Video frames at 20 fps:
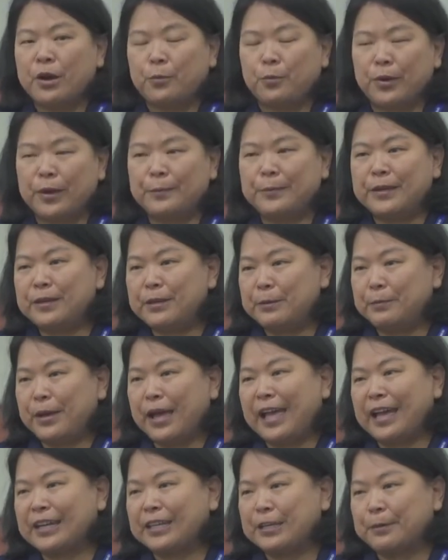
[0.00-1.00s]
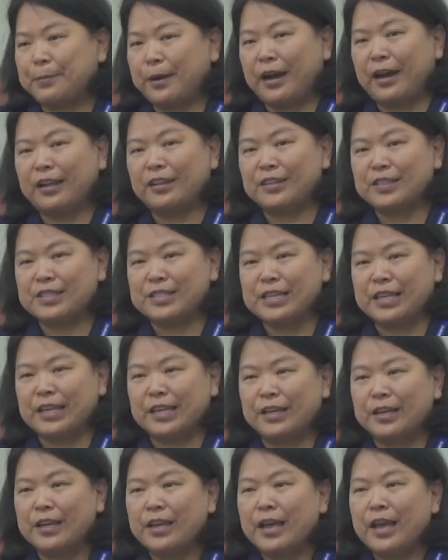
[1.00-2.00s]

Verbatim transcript: Women Impacting Policy.